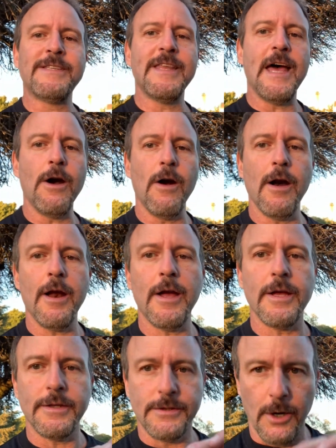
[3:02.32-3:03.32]
that are
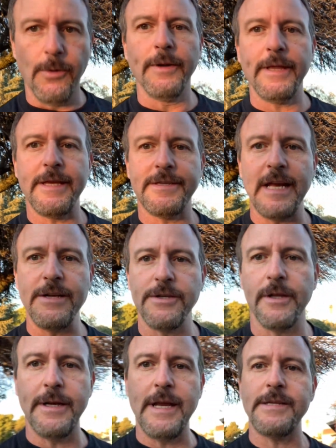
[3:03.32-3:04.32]
totally
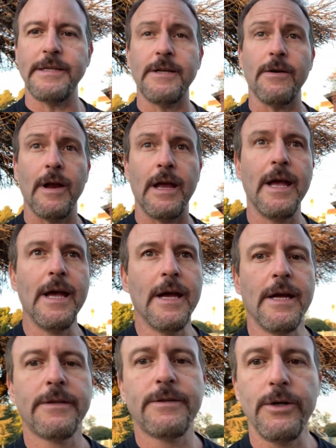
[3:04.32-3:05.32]
essential and necessary
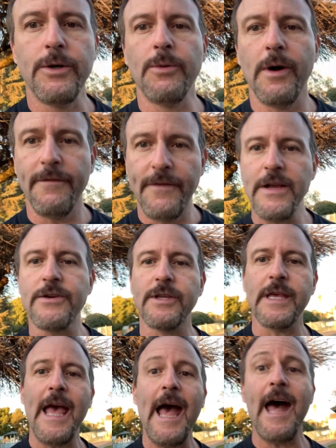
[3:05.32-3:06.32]
to
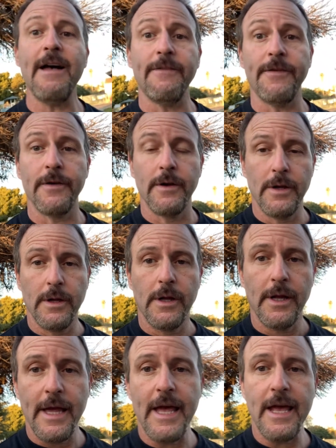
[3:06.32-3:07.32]
eventually have
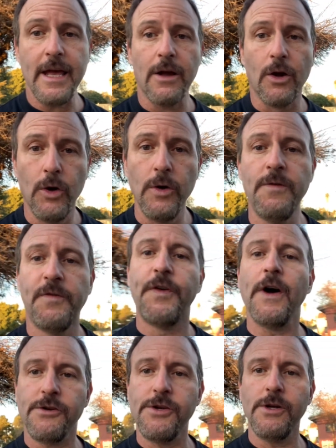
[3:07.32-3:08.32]
a good
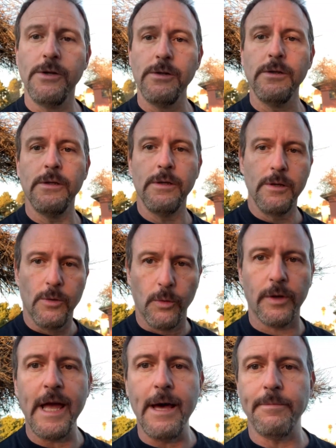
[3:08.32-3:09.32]
functional
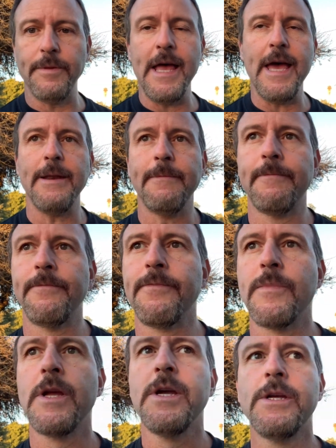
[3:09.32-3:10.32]
workout plan.
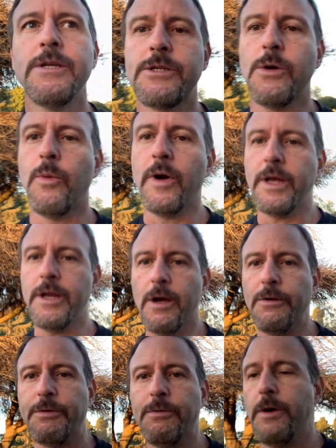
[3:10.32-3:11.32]
So we're going to go
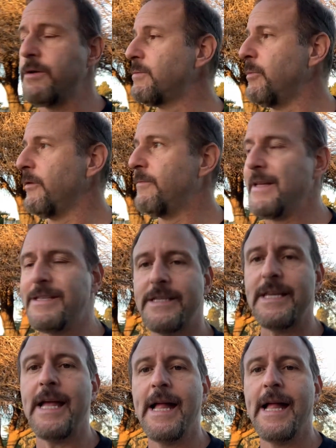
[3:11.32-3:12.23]
through those movements.